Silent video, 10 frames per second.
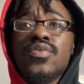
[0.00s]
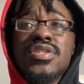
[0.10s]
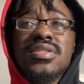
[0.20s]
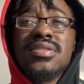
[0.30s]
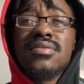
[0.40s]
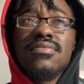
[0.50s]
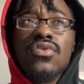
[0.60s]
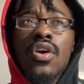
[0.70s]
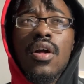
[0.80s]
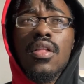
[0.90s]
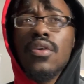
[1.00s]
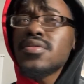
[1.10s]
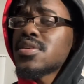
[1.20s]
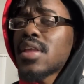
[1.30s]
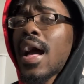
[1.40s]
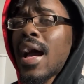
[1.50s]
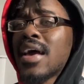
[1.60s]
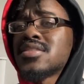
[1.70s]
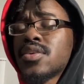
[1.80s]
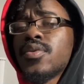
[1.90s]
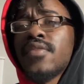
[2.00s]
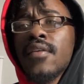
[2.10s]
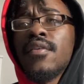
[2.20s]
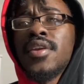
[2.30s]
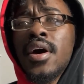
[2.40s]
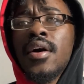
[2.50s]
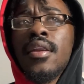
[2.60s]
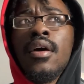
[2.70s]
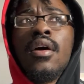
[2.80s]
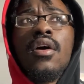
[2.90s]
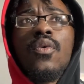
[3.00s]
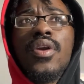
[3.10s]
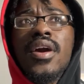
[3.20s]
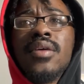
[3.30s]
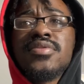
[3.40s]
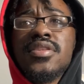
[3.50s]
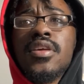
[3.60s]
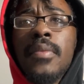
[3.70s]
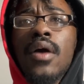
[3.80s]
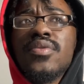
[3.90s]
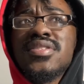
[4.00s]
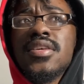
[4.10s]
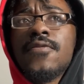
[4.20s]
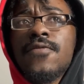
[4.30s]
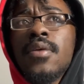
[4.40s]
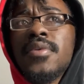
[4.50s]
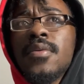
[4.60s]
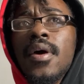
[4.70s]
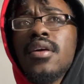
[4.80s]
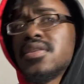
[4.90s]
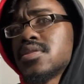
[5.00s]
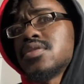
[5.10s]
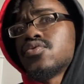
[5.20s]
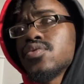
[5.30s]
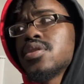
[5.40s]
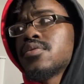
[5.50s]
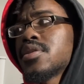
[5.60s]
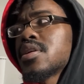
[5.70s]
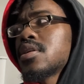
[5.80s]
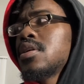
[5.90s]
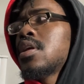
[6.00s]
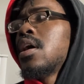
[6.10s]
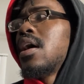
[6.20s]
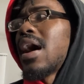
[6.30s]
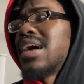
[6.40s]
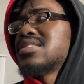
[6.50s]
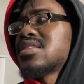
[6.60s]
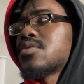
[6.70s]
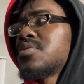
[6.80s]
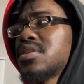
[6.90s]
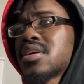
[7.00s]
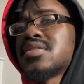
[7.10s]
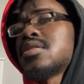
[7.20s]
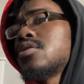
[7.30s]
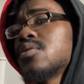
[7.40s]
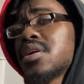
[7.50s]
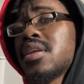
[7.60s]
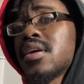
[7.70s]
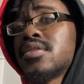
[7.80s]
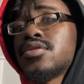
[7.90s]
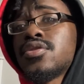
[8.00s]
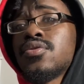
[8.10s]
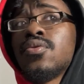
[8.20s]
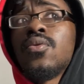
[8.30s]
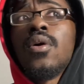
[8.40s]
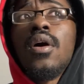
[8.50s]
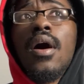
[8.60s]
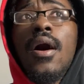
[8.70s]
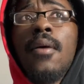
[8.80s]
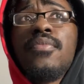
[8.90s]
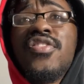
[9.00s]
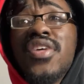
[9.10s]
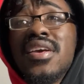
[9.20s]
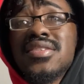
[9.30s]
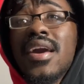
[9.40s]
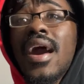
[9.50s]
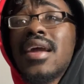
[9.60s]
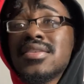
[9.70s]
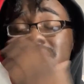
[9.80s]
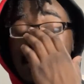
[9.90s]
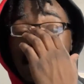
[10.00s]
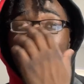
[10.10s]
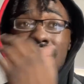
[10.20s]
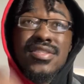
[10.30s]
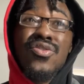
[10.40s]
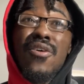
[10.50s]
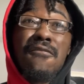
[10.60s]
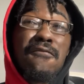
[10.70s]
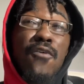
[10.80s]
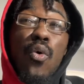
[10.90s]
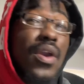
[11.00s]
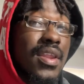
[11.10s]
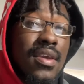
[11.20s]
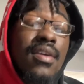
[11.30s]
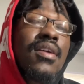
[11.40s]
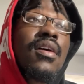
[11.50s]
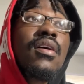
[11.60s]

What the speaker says: which is close to the highest that we've ever done when it comes to the amount received from eBay, is really, really good. I just think we need to continue leaning into the things that got us to the dance. So avoiding,